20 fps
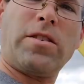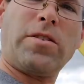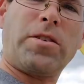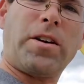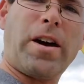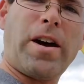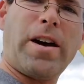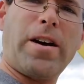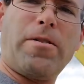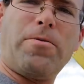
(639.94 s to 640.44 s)

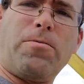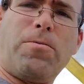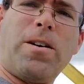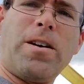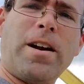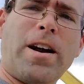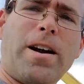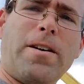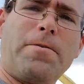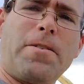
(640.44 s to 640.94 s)
Okay,
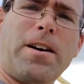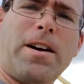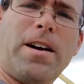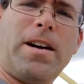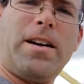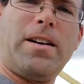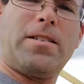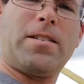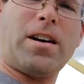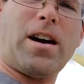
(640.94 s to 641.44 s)
one half
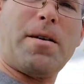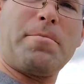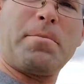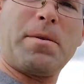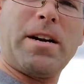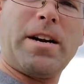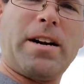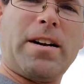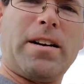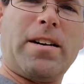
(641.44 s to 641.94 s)
a top
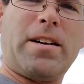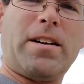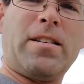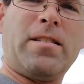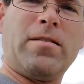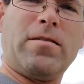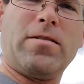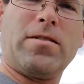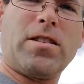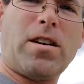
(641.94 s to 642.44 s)
banana
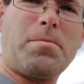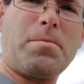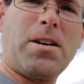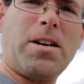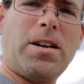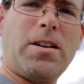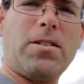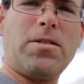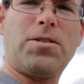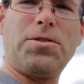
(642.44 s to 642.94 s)
here. Top
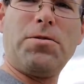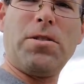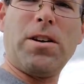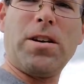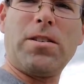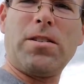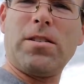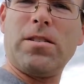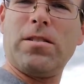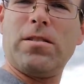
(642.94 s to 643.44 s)
banana
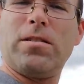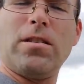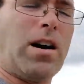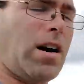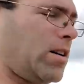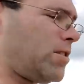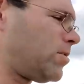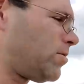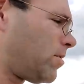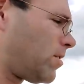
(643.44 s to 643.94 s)
200,
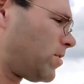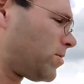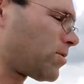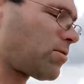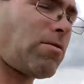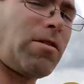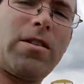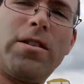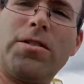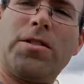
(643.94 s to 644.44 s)
uh, 200
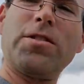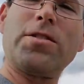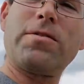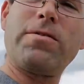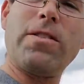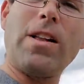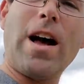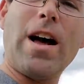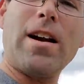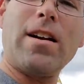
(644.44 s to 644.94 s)
square inches
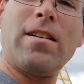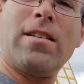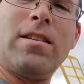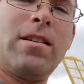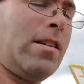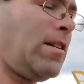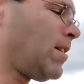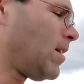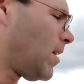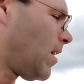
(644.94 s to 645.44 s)
flat.
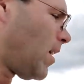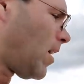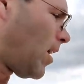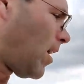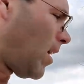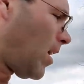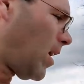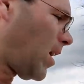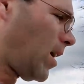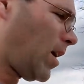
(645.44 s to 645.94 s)

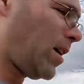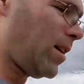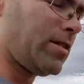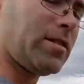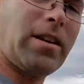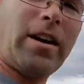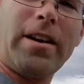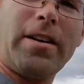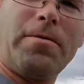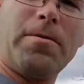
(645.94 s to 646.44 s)
Uh,
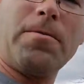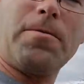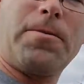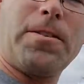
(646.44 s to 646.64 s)
not even